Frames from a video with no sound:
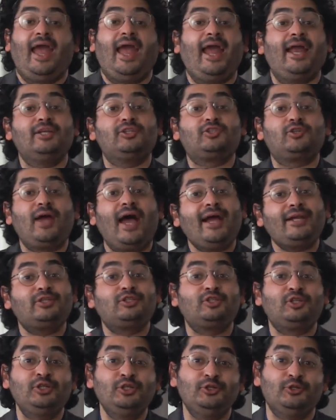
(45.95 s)
In
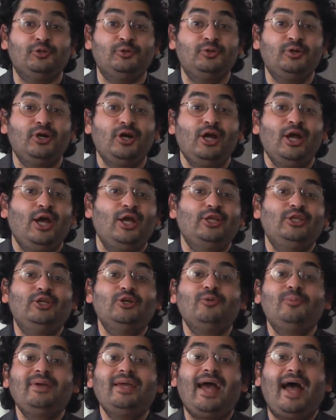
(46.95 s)
track 2,
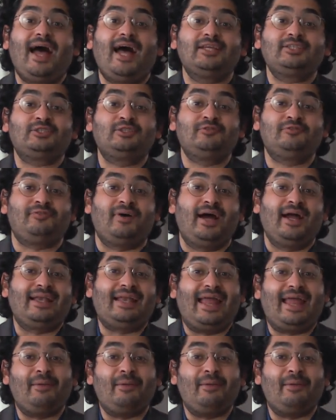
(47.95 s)
you'll be asked to find